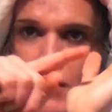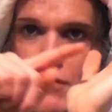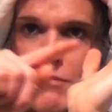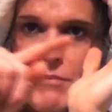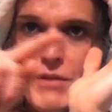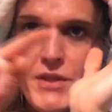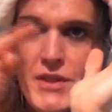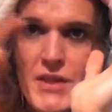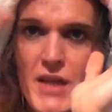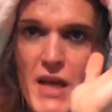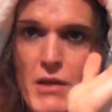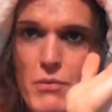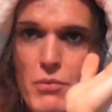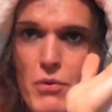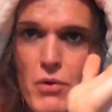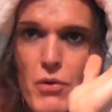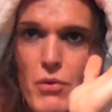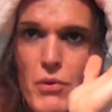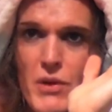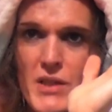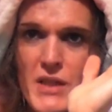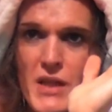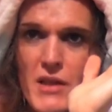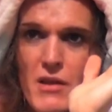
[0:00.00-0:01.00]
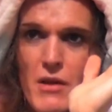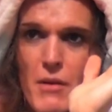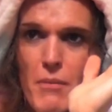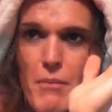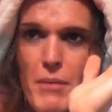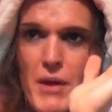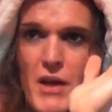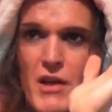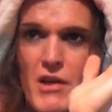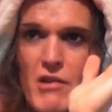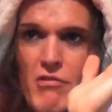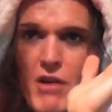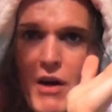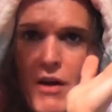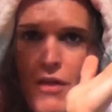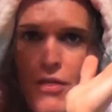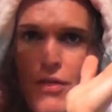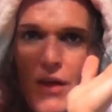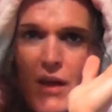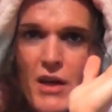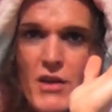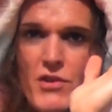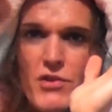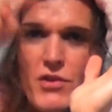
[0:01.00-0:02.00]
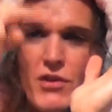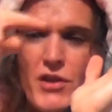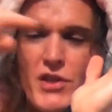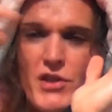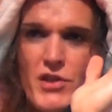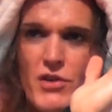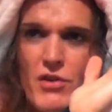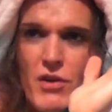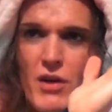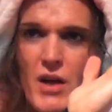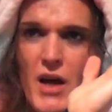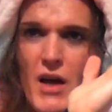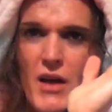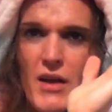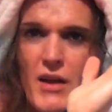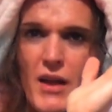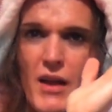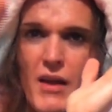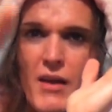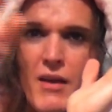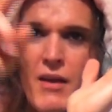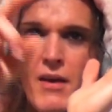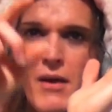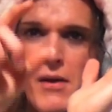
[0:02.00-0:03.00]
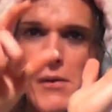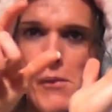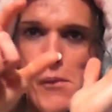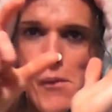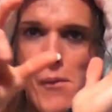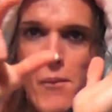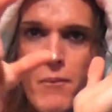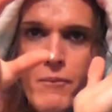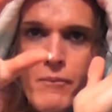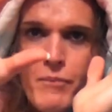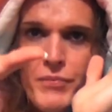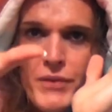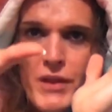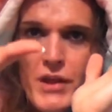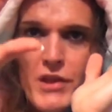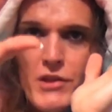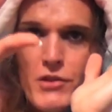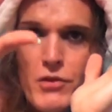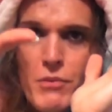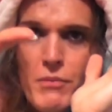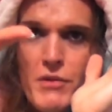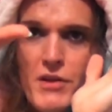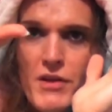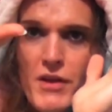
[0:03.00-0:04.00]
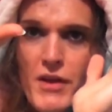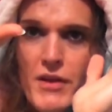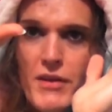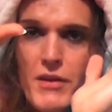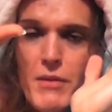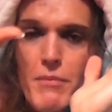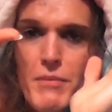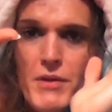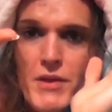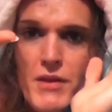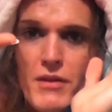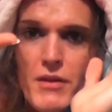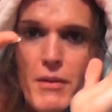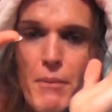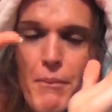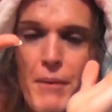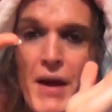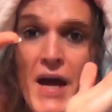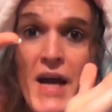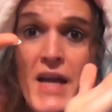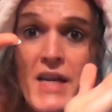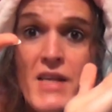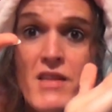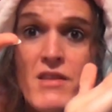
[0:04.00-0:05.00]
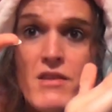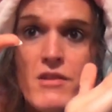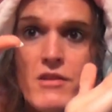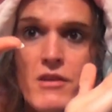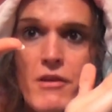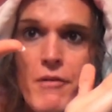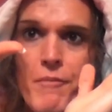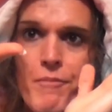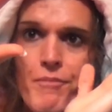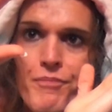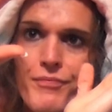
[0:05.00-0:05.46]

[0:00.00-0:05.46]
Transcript: mistakes will always end up being the right thing as long as you're learning. It's almost like the paint